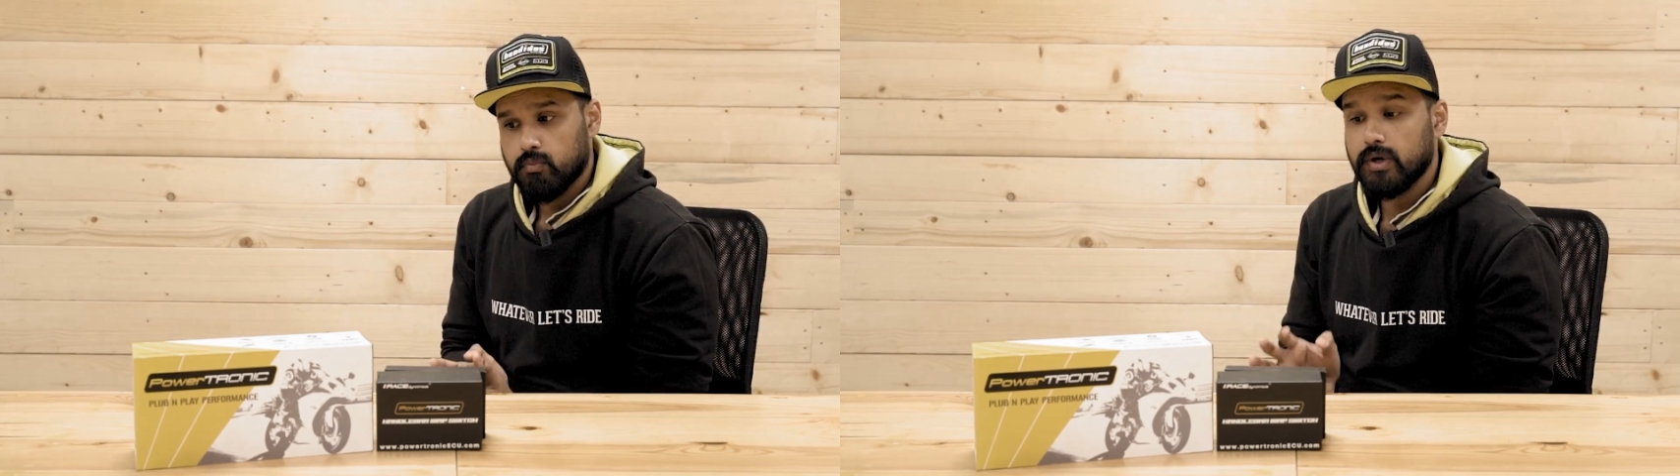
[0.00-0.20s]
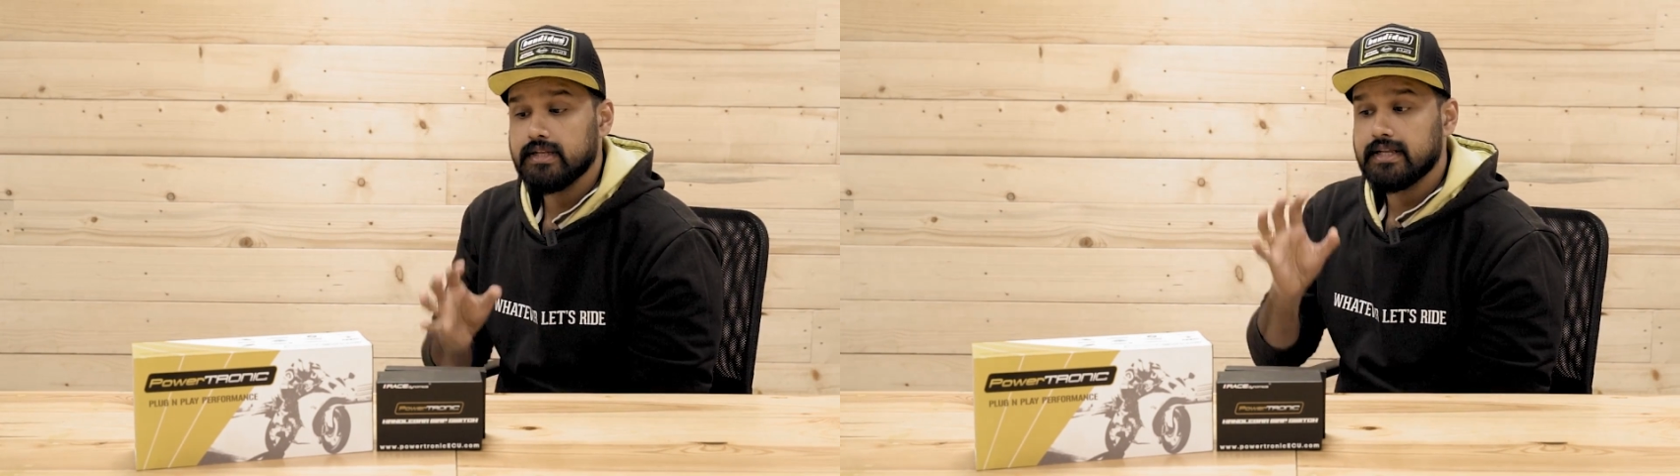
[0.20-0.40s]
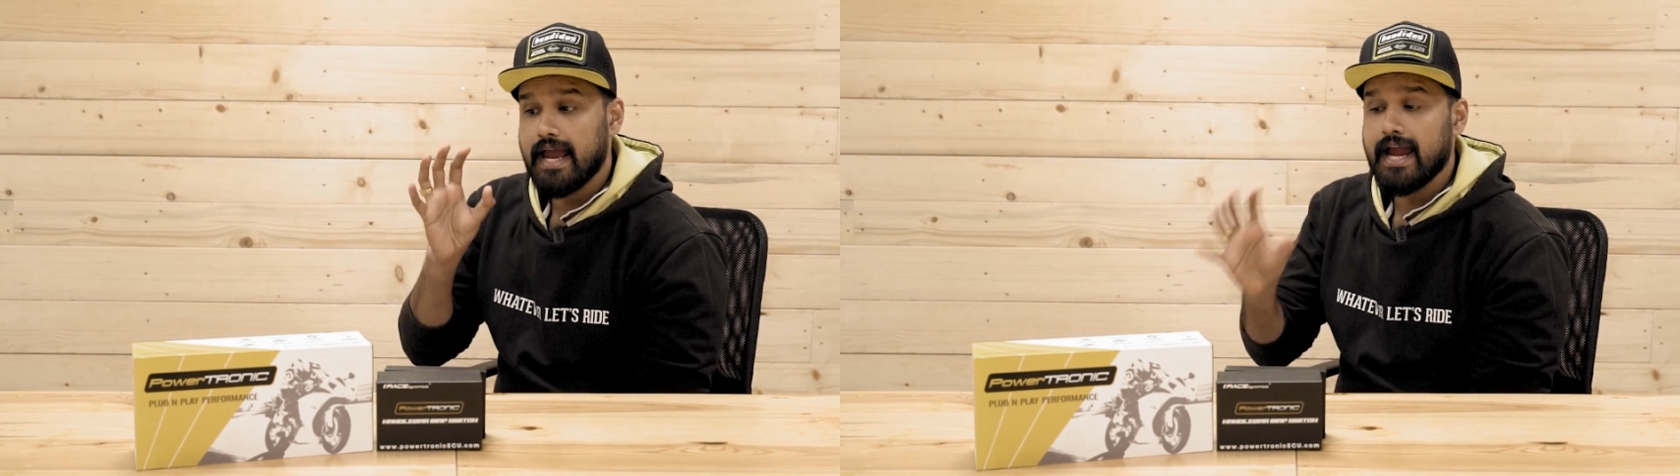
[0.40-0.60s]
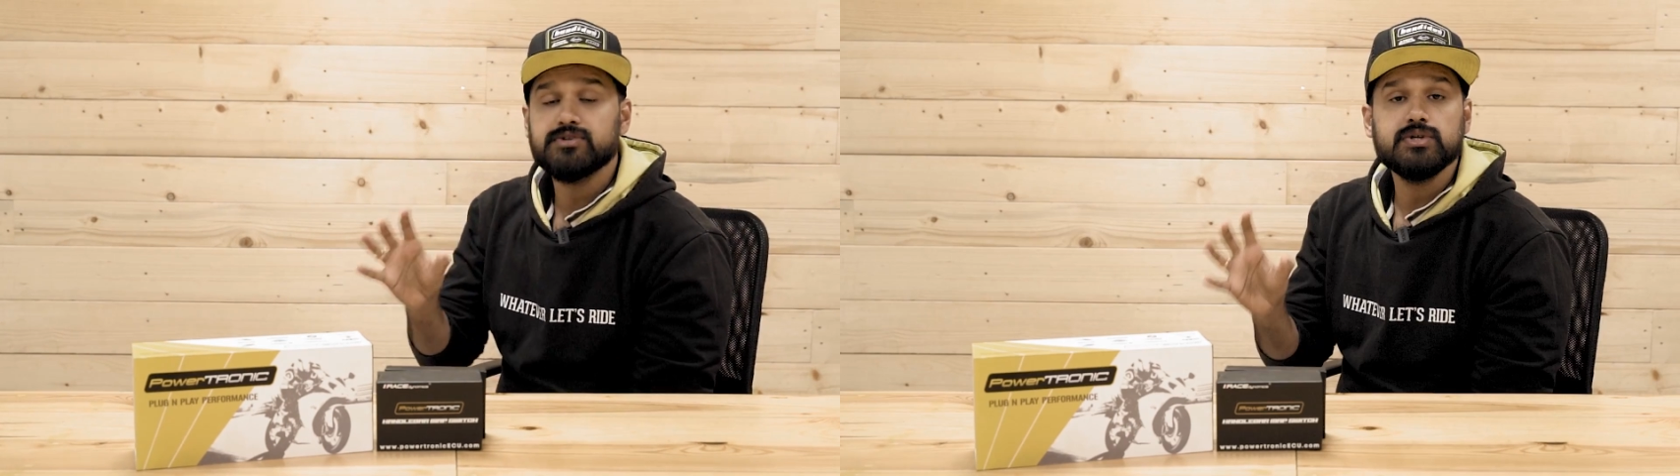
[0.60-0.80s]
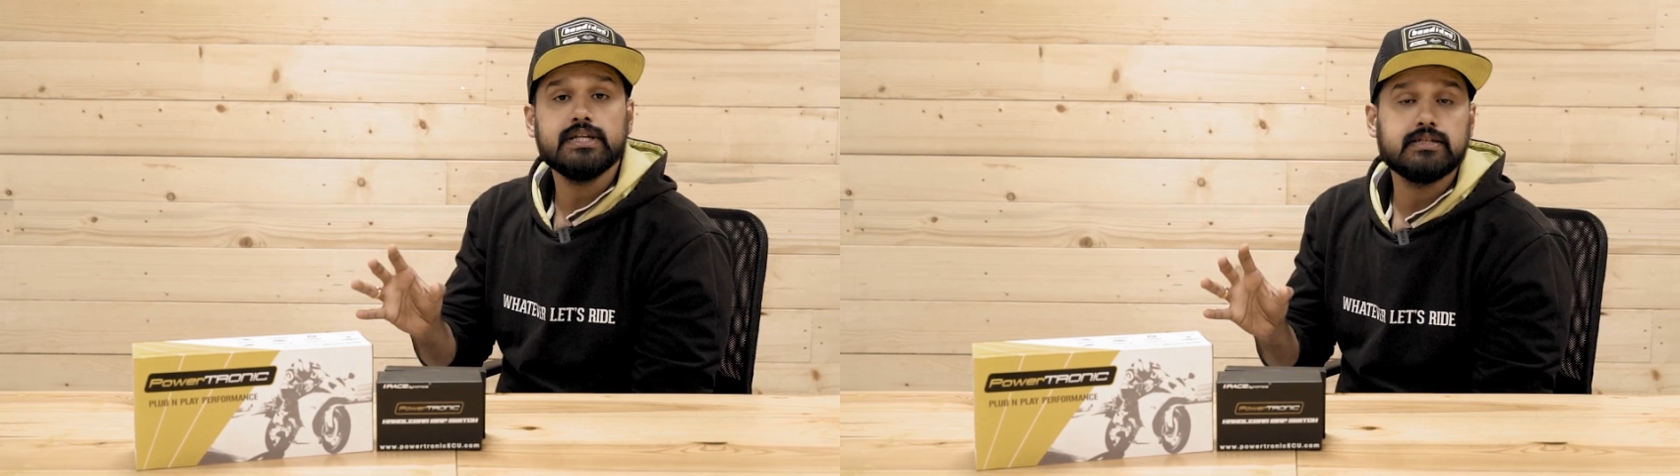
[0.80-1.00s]
What it
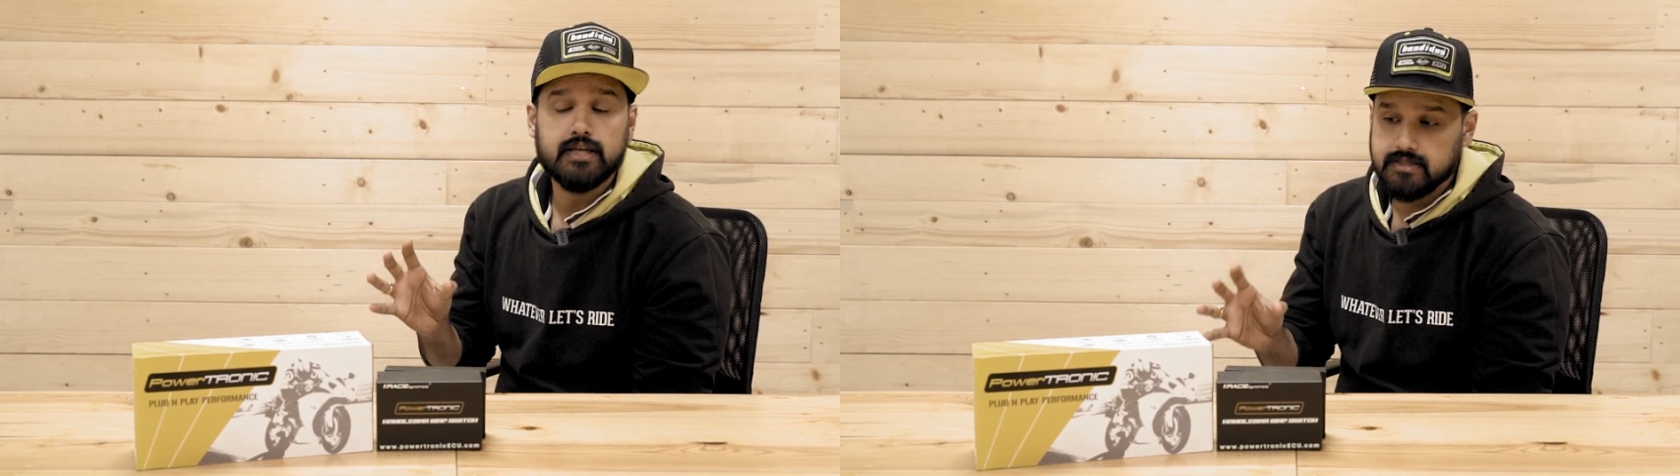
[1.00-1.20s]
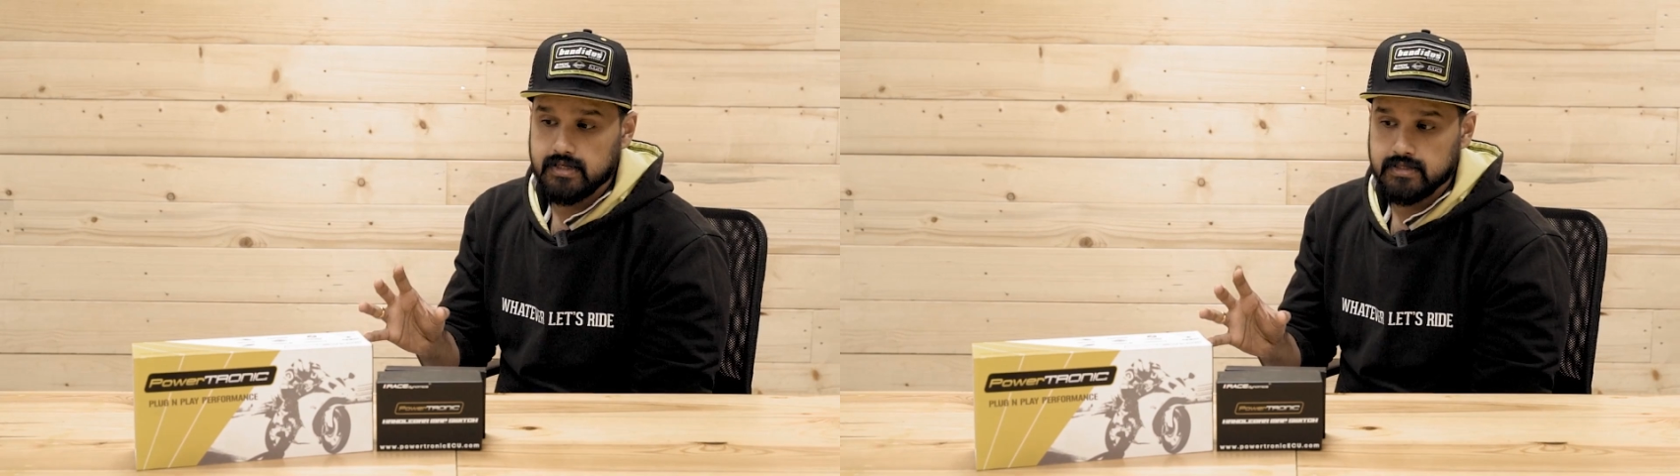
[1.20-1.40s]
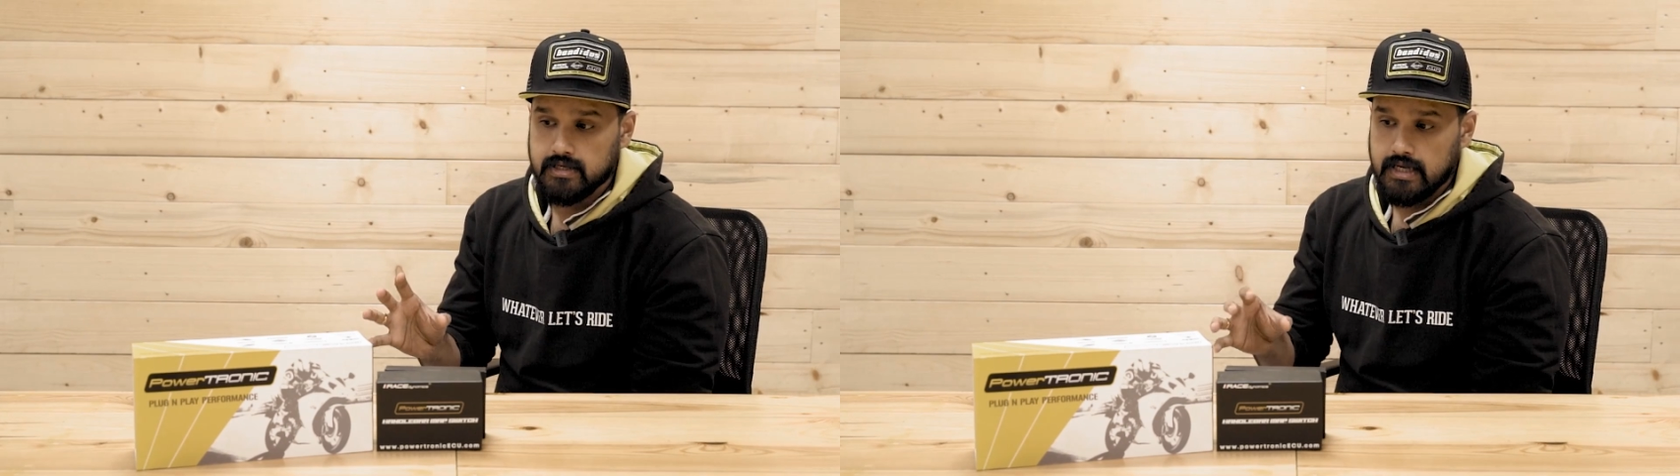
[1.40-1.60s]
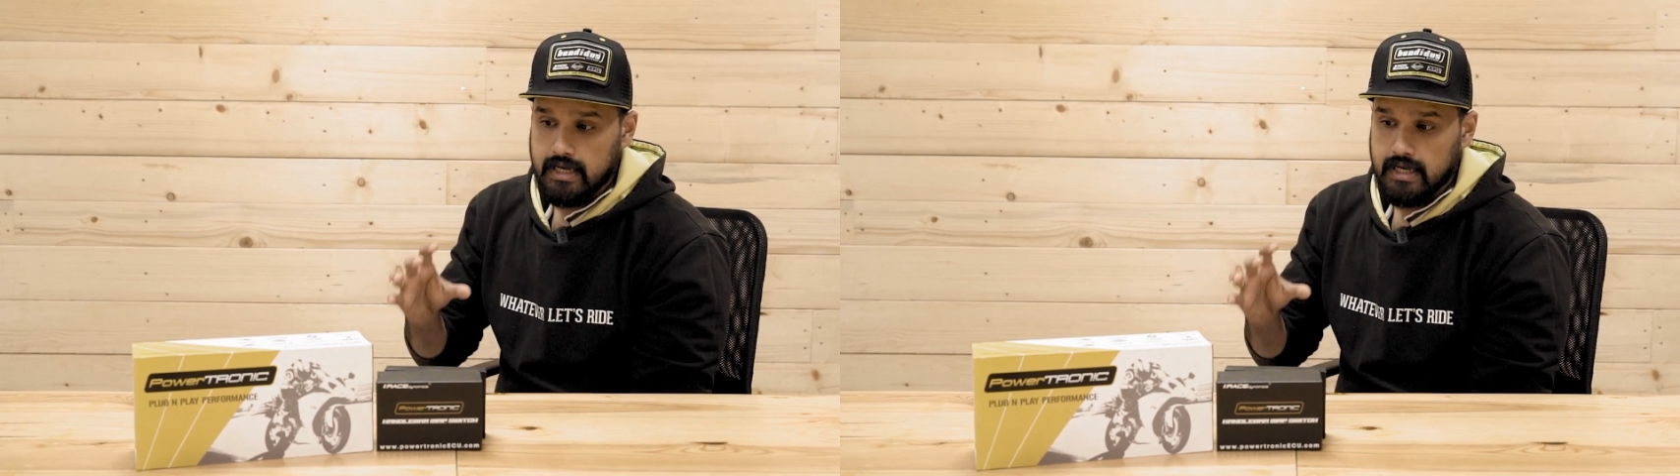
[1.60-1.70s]
actually does is